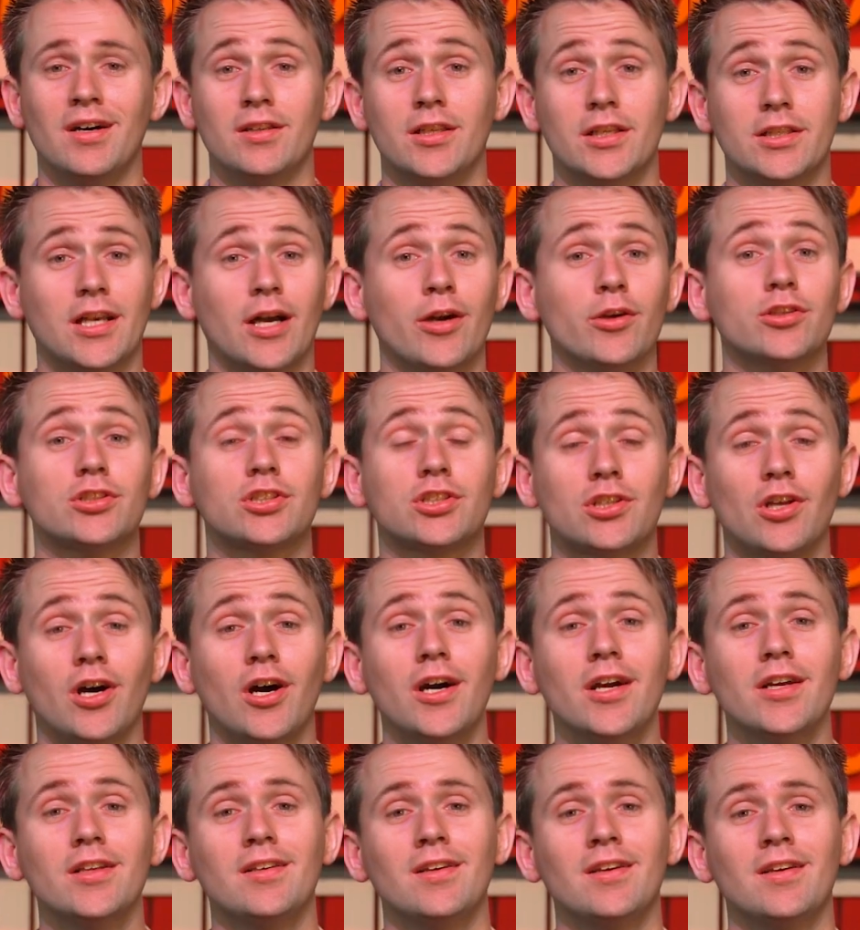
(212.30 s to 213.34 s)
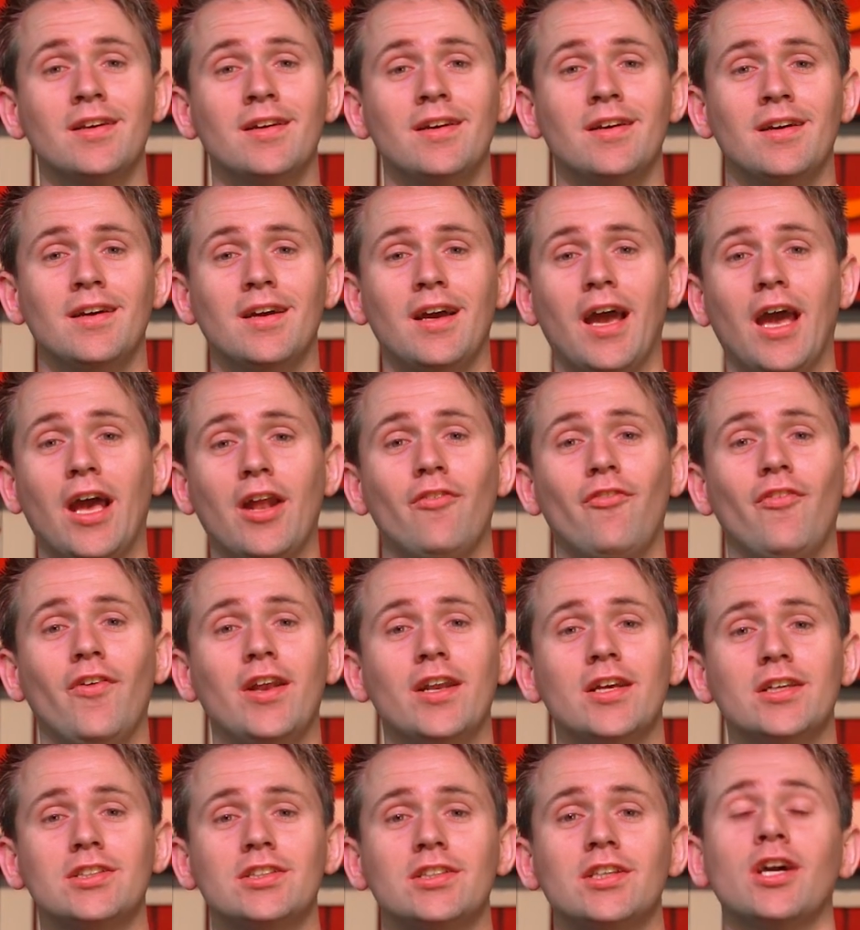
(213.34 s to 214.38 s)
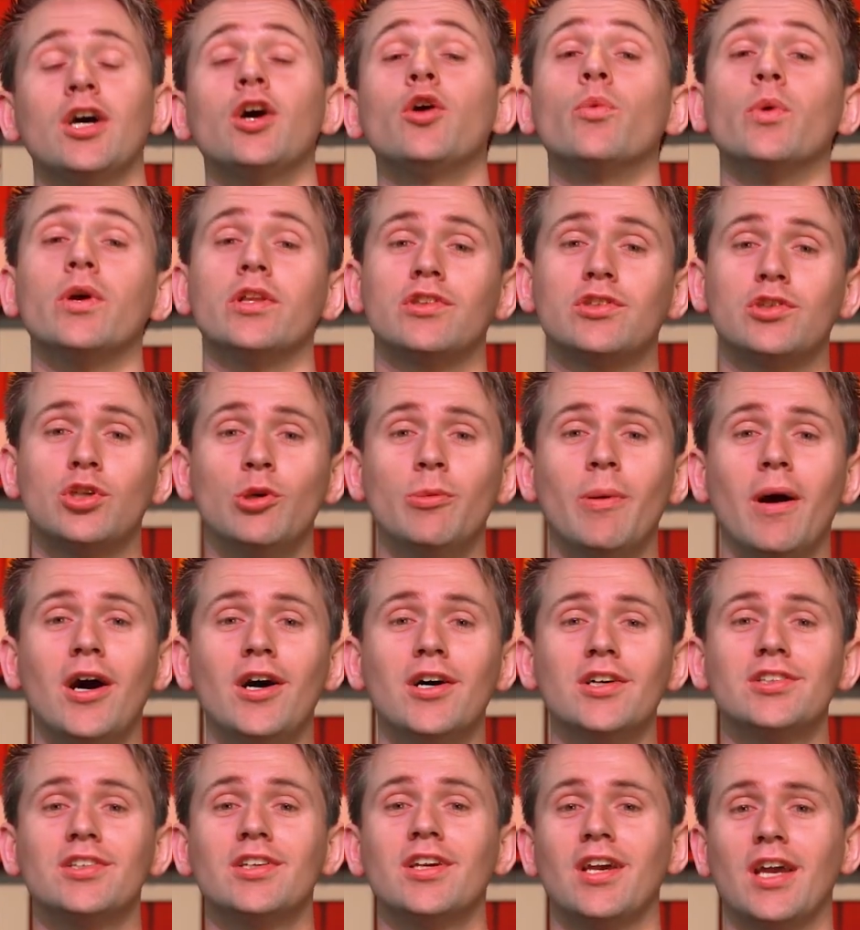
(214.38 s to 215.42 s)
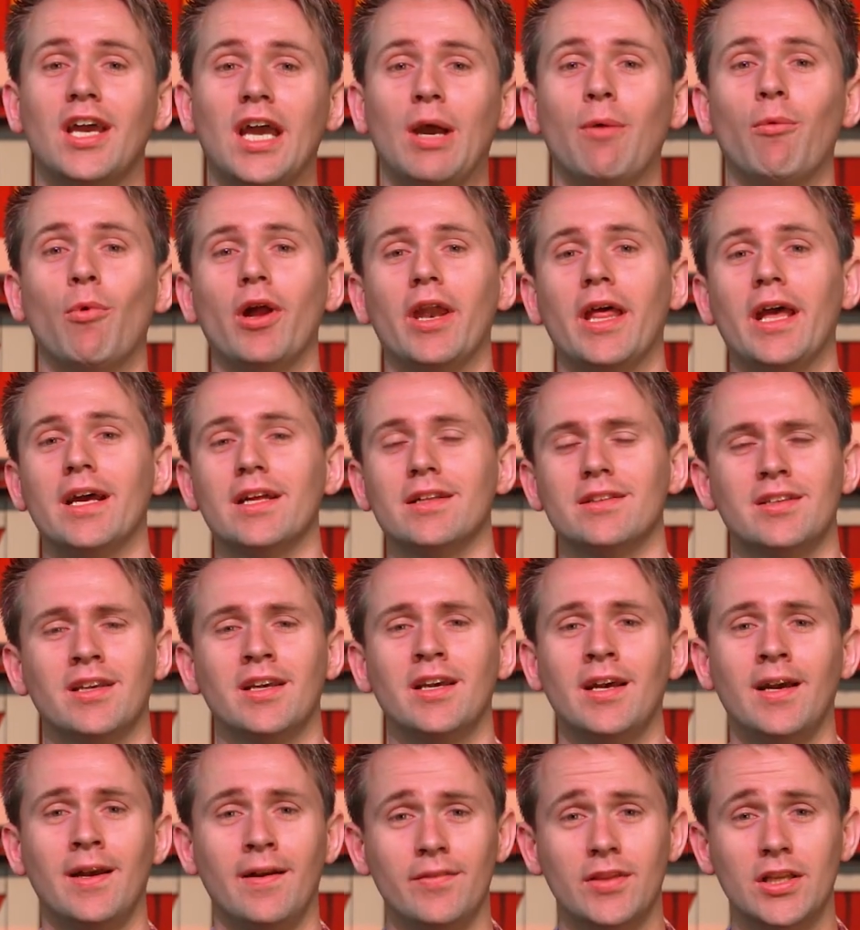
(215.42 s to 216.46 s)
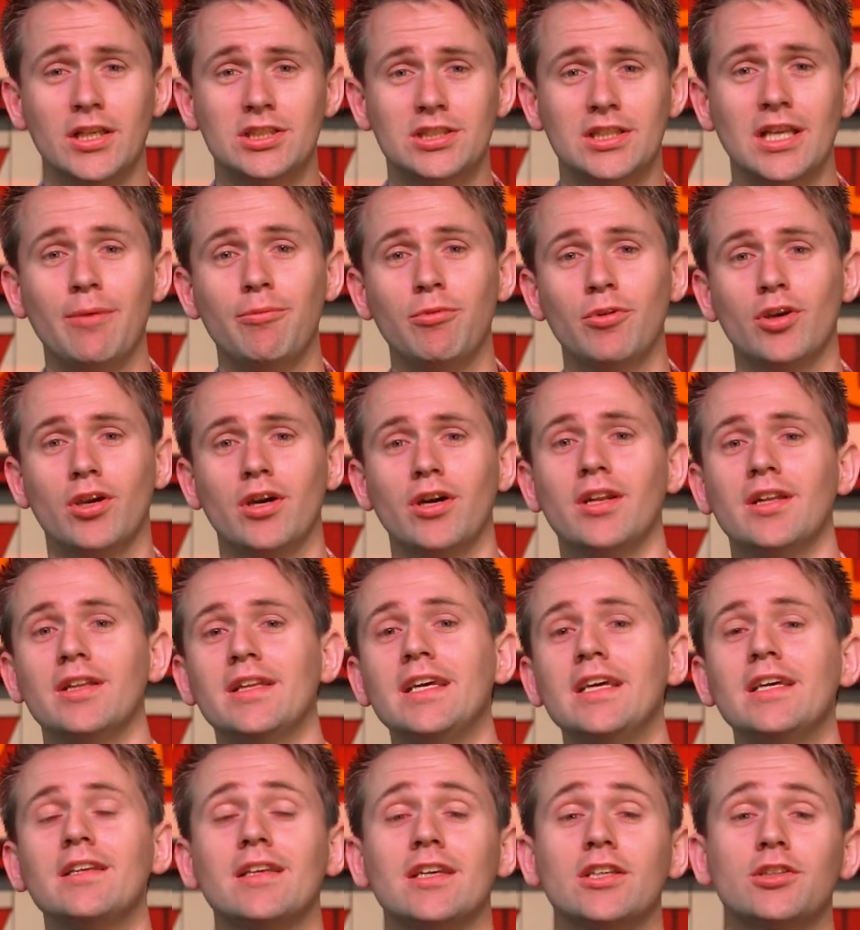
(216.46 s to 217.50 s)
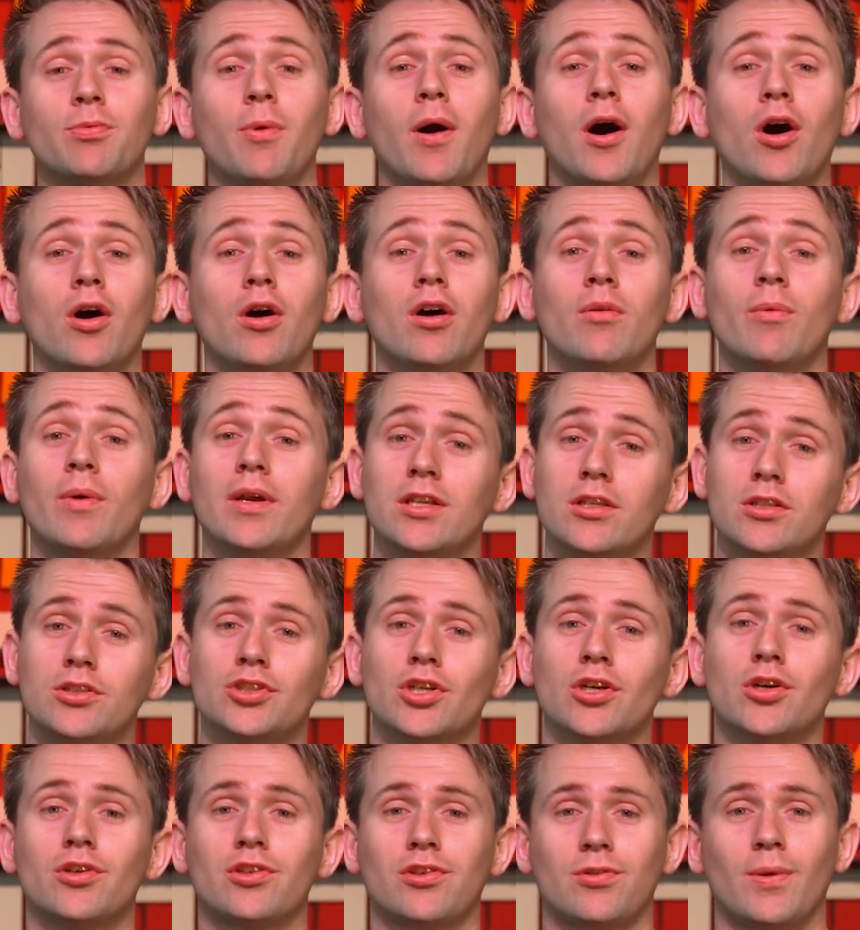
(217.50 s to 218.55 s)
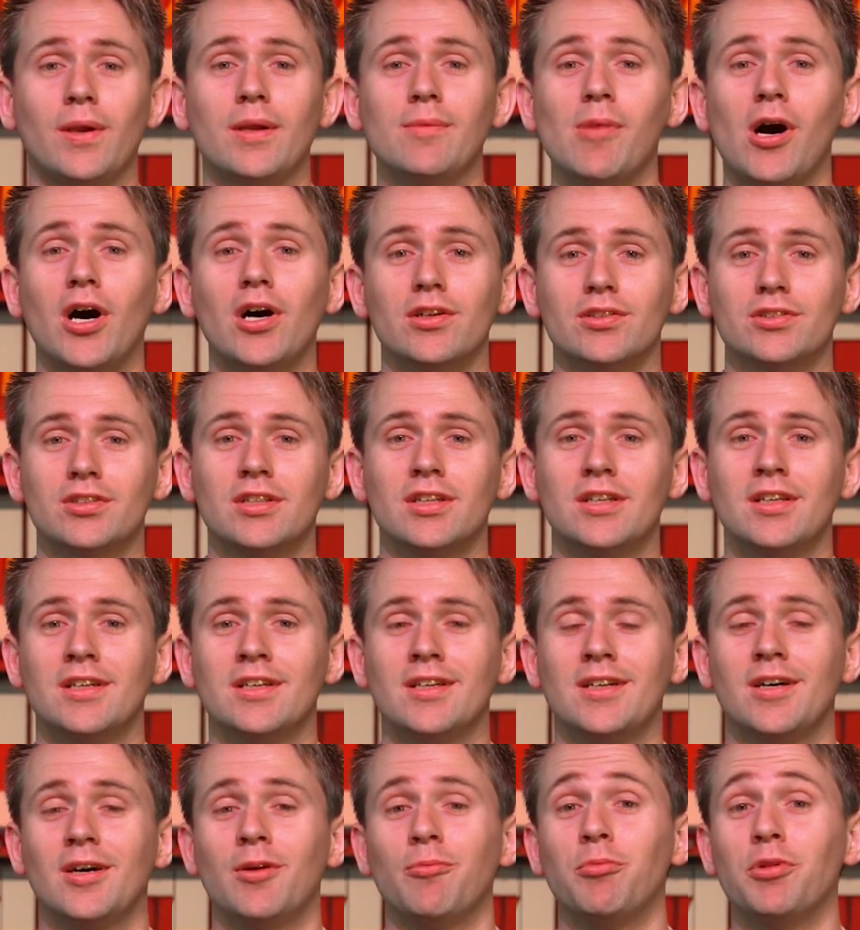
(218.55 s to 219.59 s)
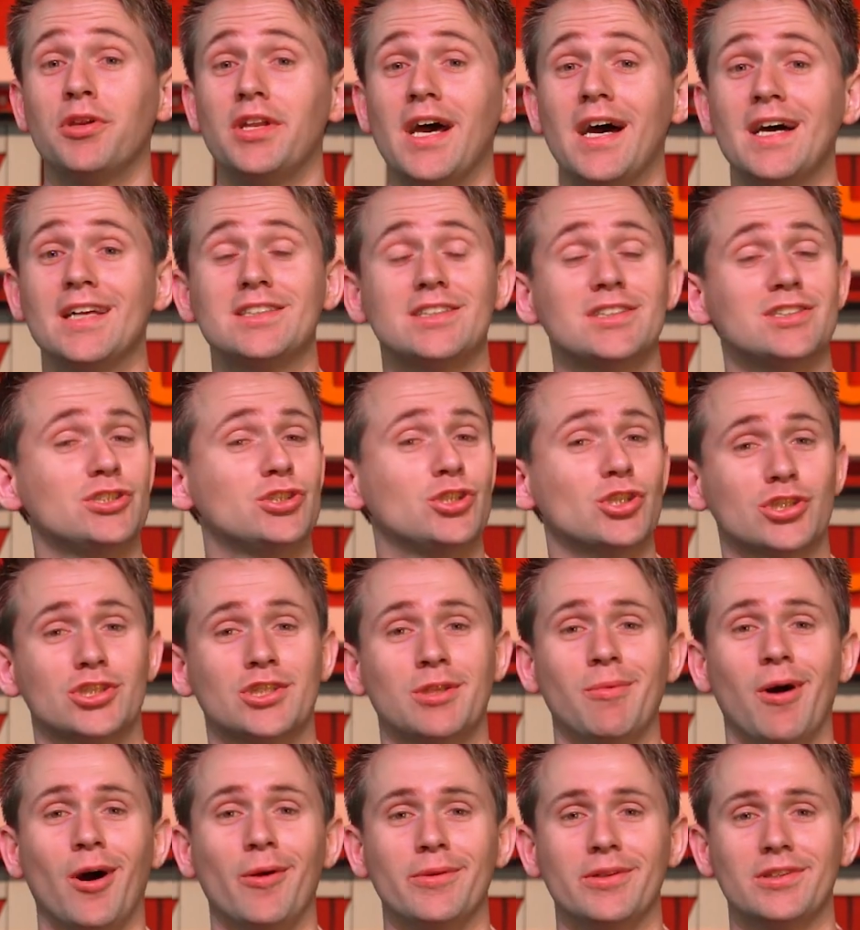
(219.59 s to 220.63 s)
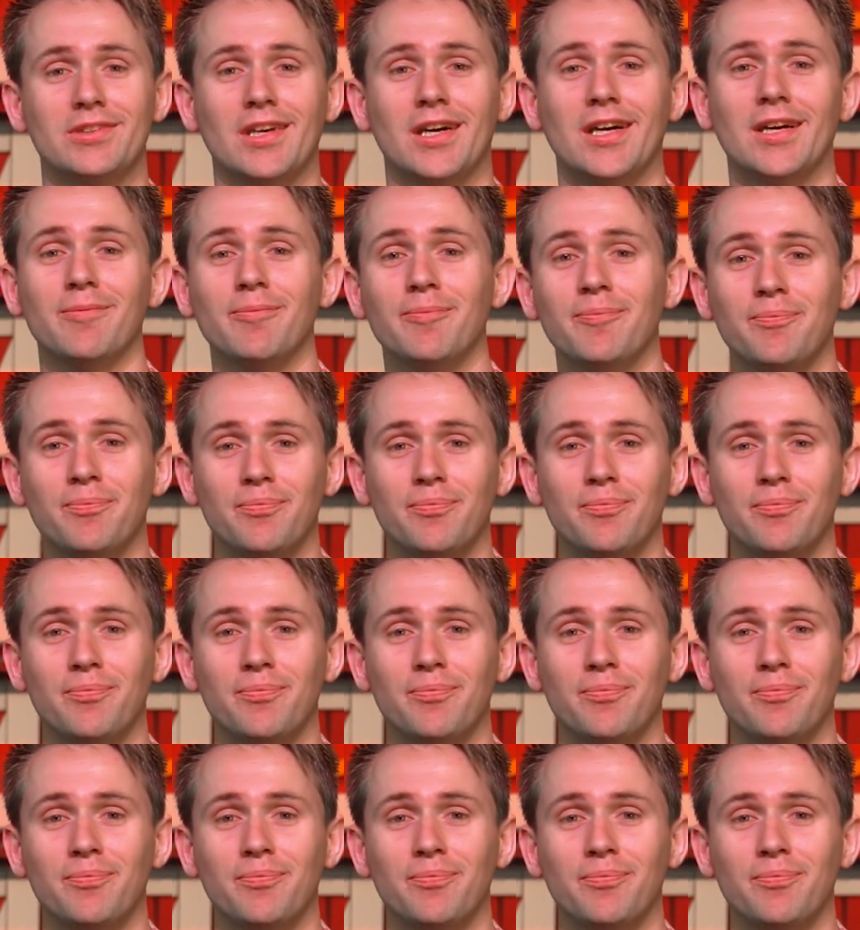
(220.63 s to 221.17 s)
That's how you start and finish with 2 balls in one hand. This step you're gonna need as well when you juggle 3 balls. But that's just a moment in time.